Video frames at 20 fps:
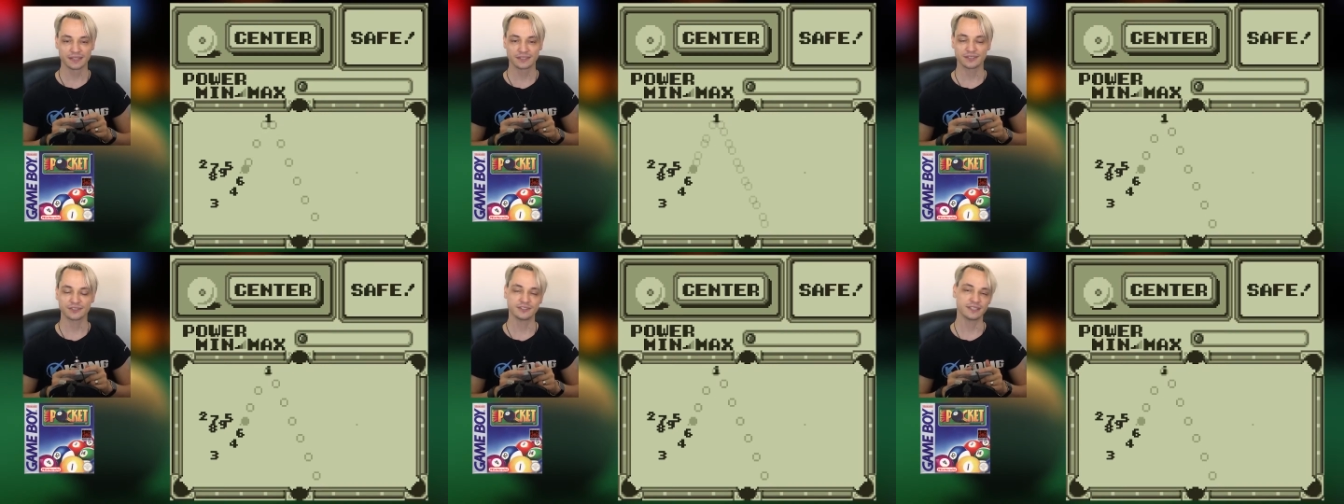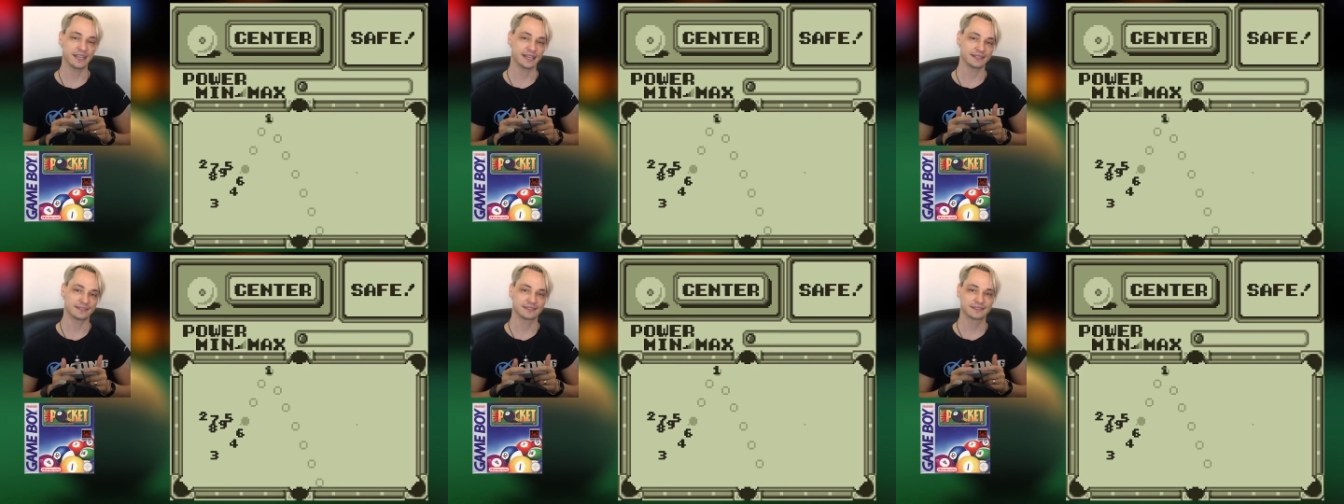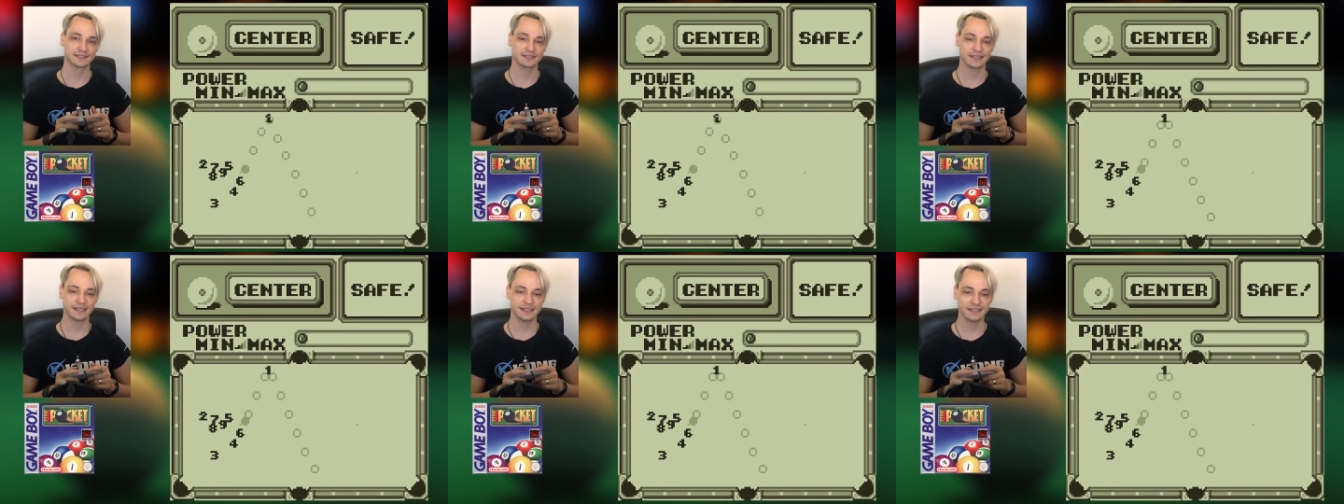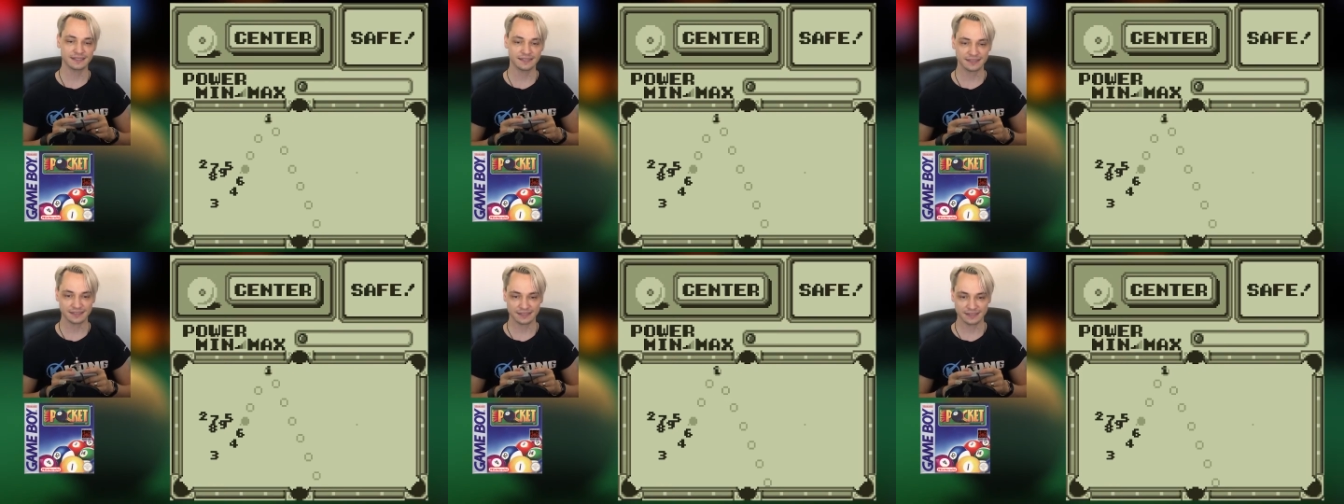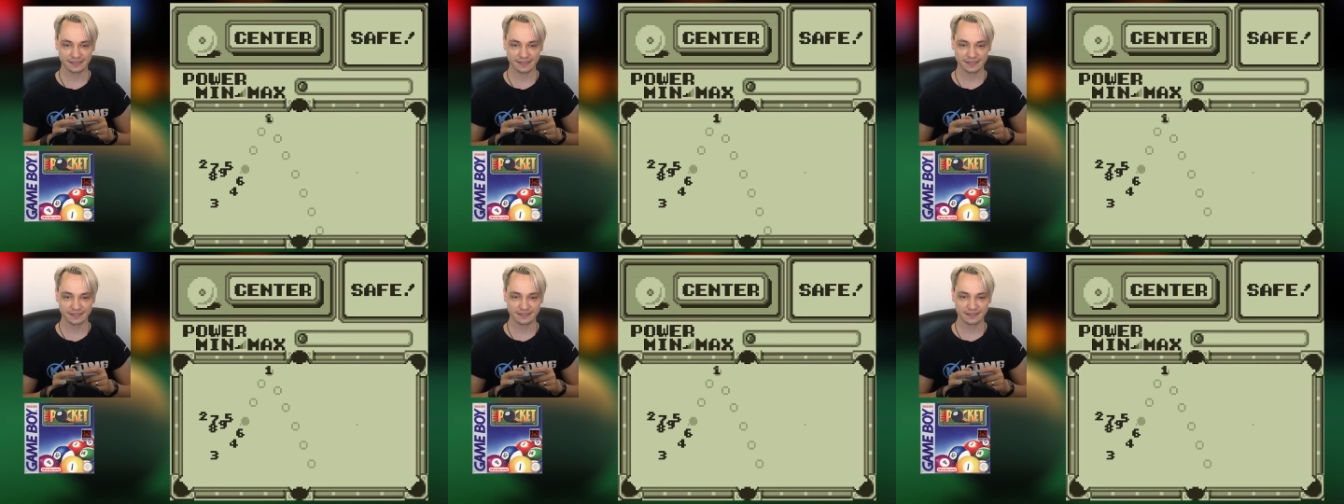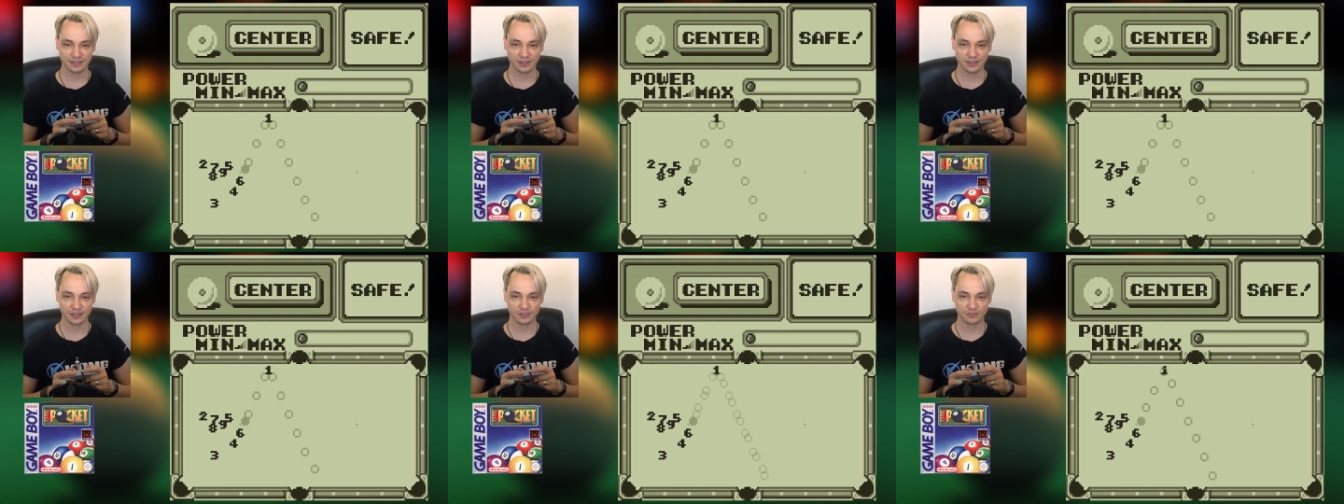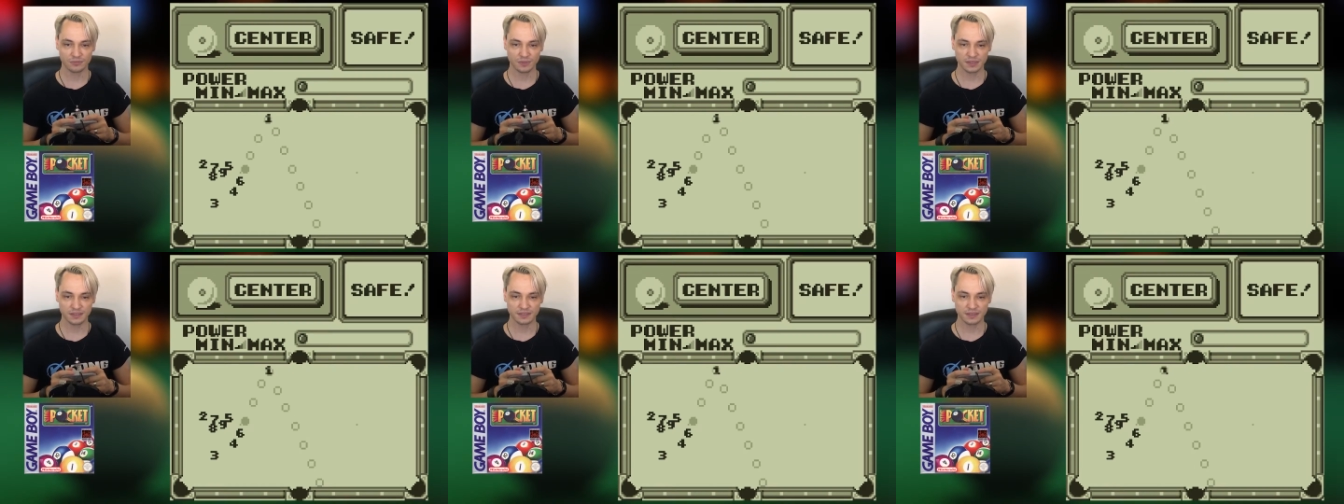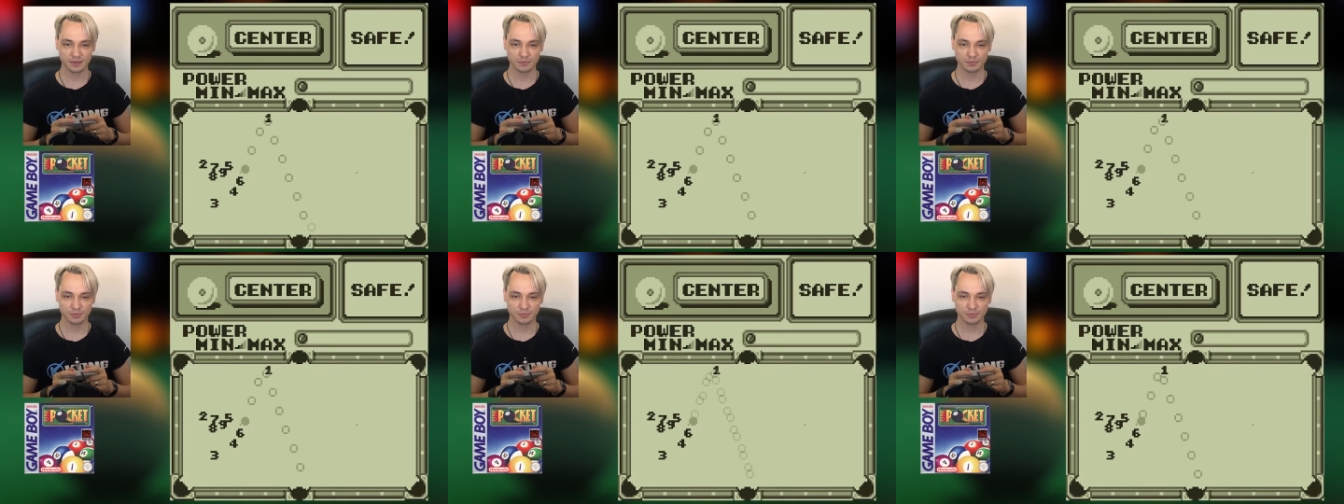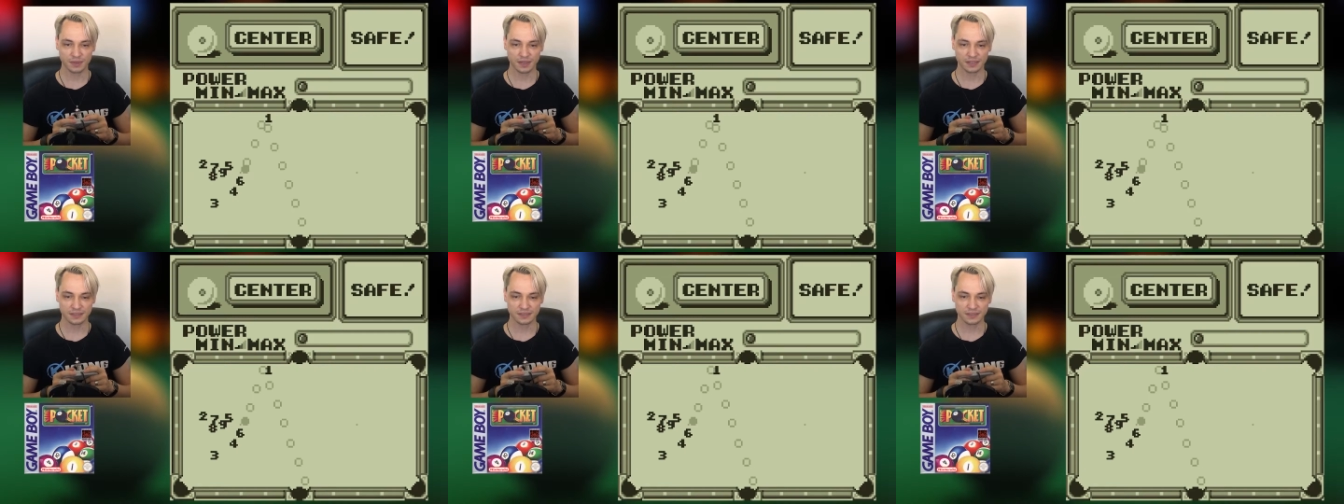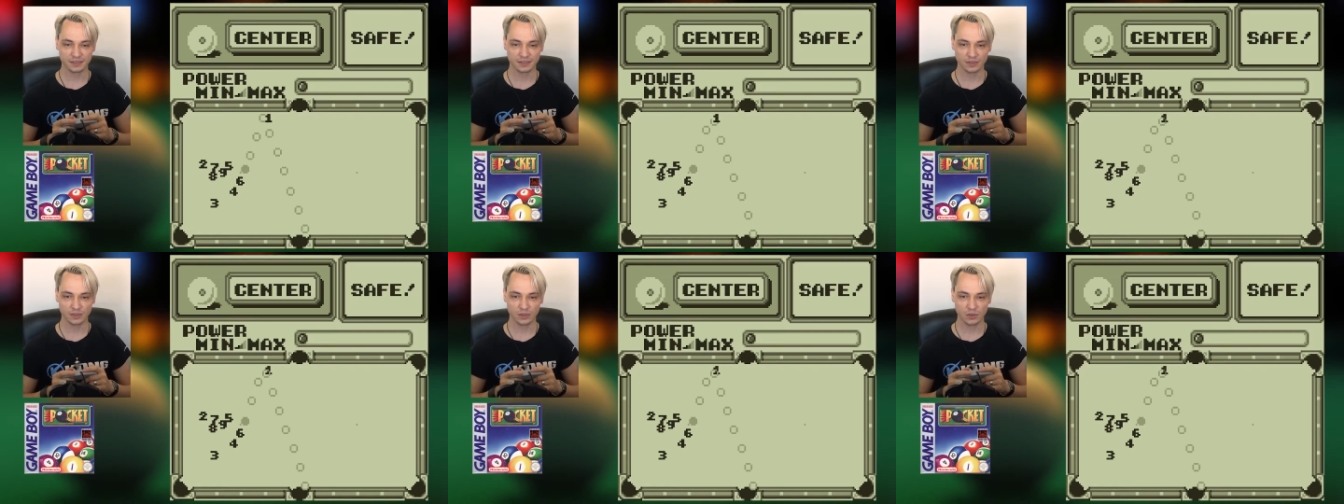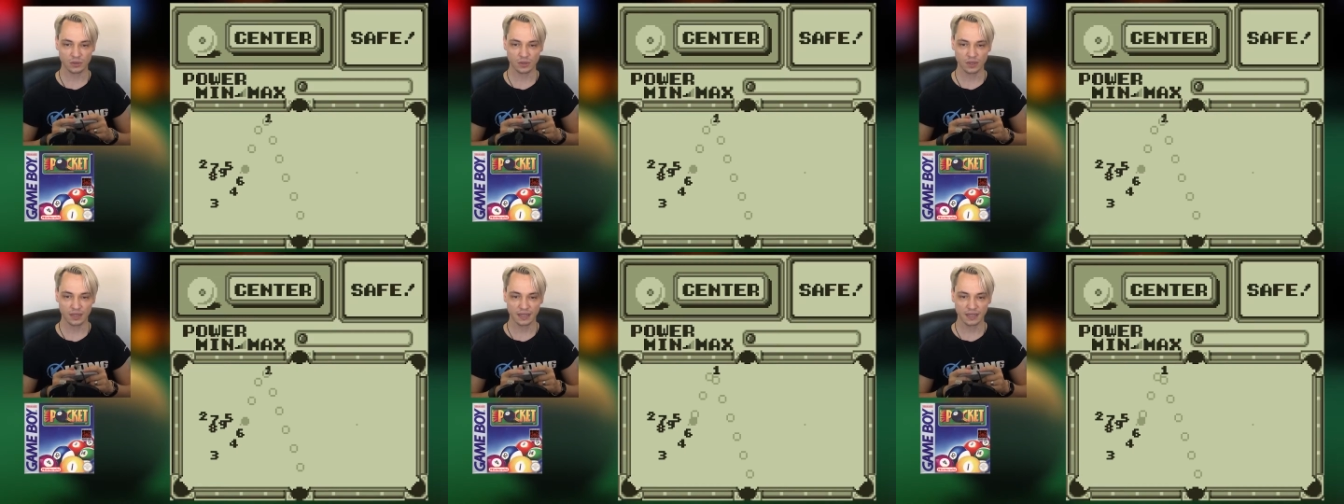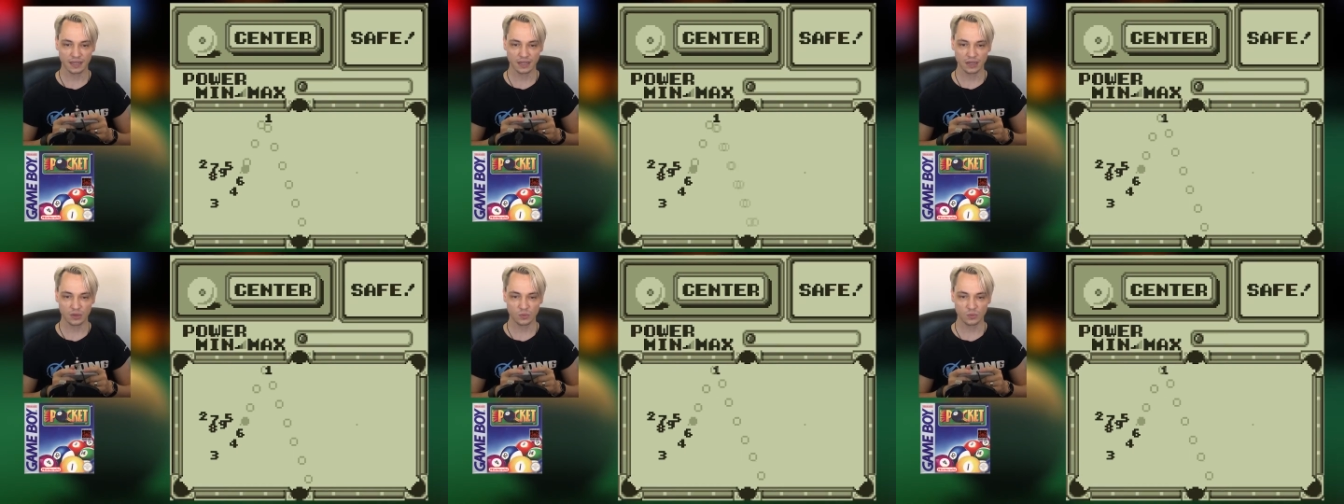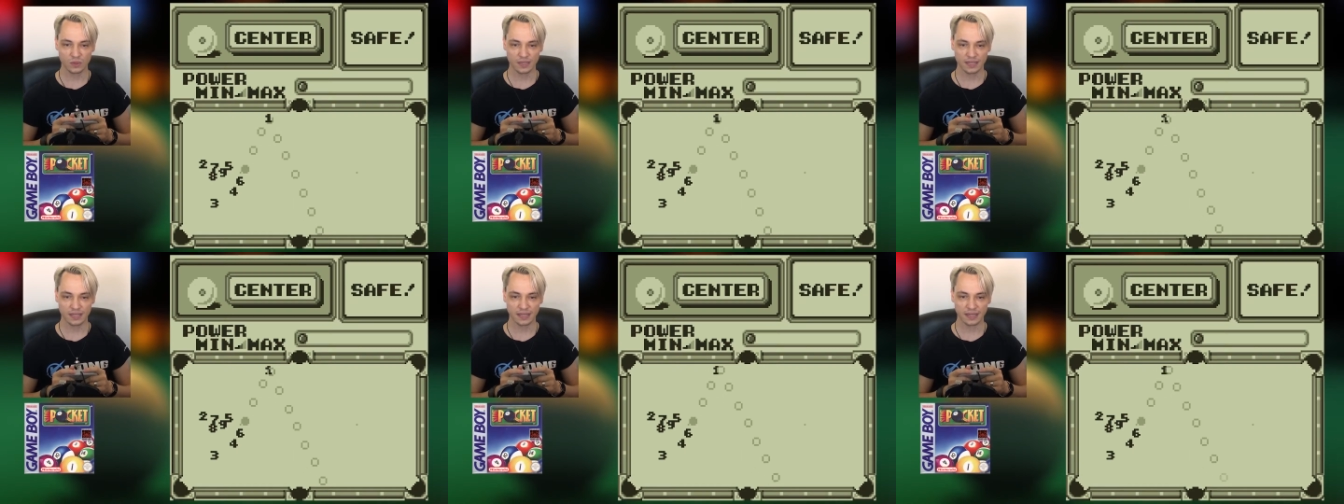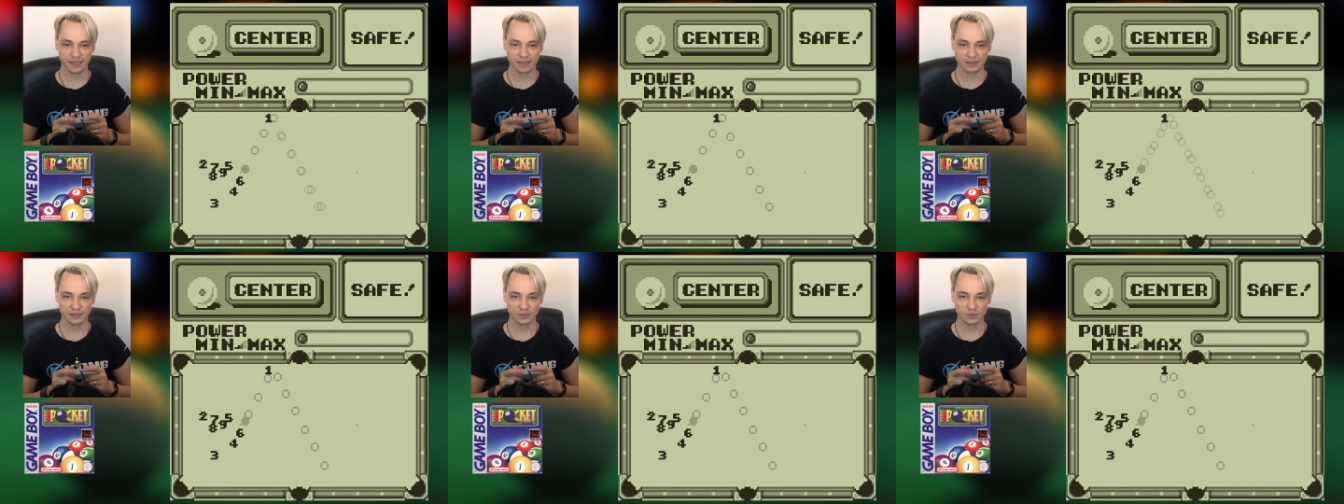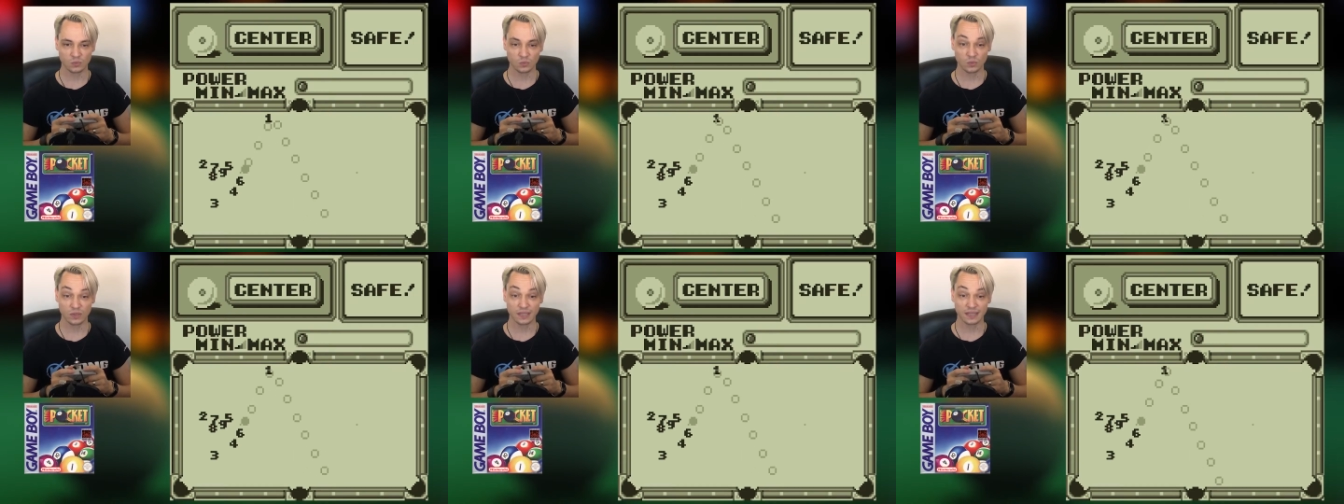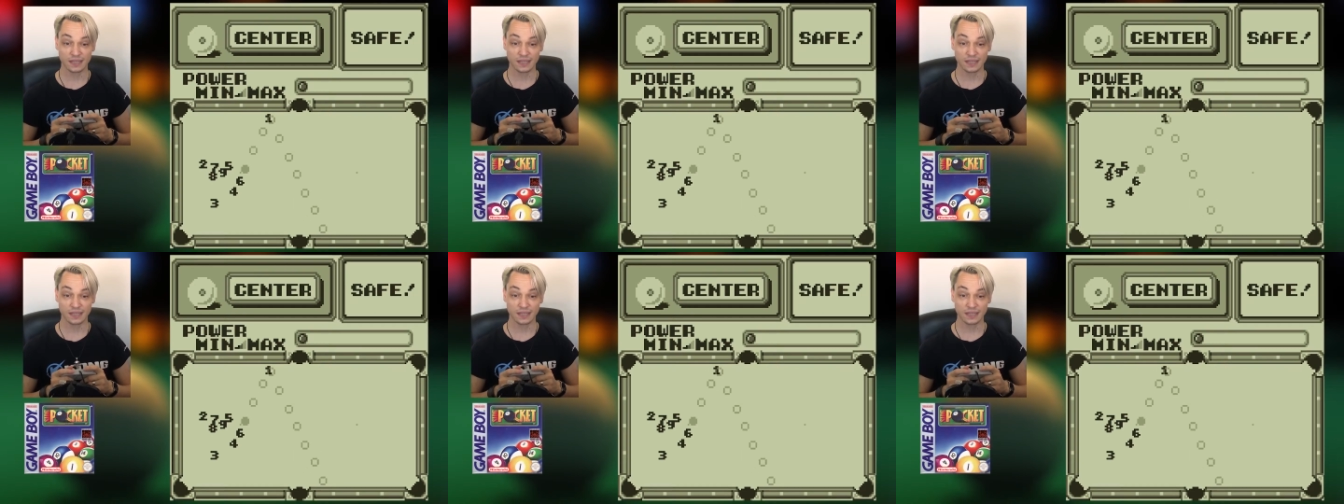So yes, it's a lot of mix-up, but we can